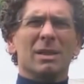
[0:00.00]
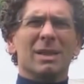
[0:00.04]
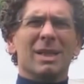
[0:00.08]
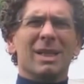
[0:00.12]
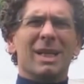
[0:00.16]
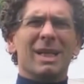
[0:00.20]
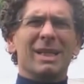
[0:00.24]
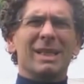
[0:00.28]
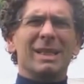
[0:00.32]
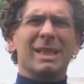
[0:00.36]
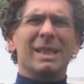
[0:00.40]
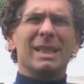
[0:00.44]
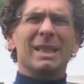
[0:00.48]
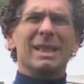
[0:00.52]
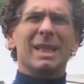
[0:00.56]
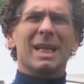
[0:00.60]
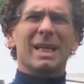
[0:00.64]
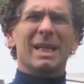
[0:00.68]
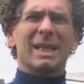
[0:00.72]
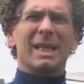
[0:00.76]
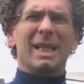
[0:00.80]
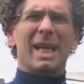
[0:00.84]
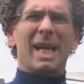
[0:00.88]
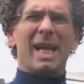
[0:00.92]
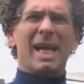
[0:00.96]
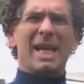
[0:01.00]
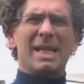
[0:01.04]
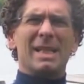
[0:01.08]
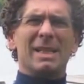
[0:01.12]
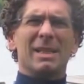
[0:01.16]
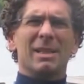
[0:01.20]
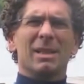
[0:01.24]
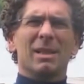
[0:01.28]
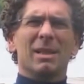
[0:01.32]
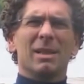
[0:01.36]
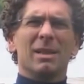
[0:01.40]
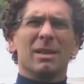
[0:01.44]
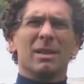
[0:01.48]

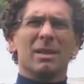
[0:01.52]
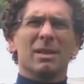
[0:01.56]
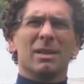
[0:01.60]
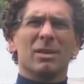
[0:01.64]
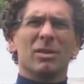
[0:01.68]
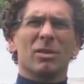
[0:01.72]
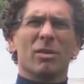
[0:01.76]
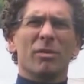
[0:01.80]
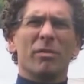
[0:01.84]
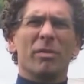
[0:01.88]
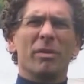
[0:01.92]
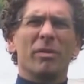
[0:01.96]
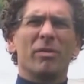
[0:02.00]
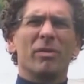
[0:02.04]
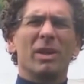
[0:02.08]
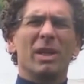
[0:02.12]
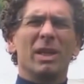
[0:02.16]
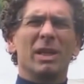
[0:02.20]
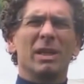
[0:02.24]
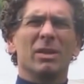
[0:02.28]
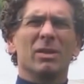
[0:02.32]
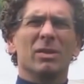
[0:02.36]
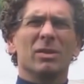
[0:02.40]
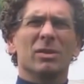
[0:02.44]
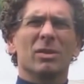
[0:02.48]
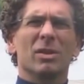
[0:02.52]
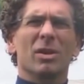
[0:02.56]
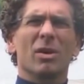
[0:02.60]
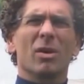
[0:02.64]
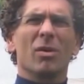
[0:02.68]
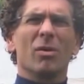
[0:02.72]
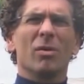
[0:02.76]
1998, so 15 years ago.